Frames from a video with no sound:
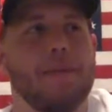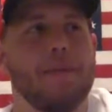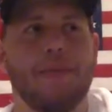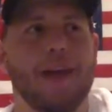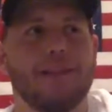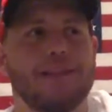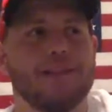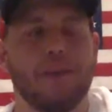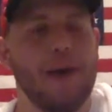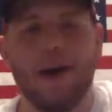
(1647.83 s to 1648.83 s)
that
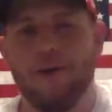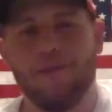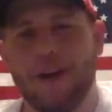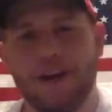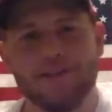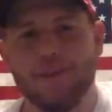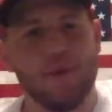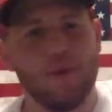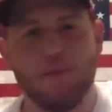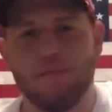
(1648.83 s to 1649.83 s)
somehow finds a way
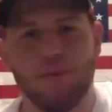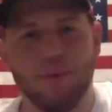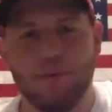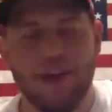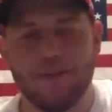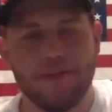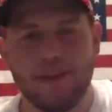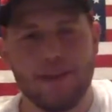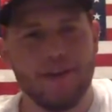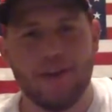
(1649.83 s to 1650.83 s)
to improve every
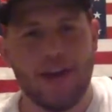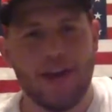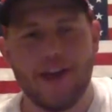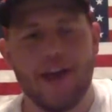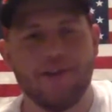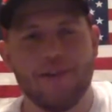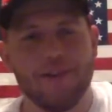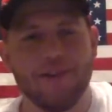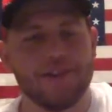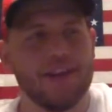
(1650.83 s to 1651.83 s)
year. I don't
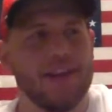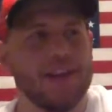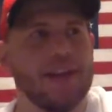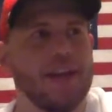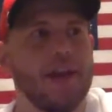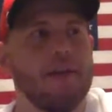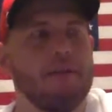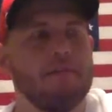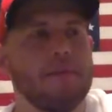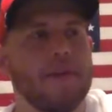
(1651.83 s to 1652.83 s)
understand.
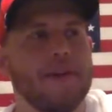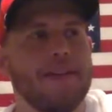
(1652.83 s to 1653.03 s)
But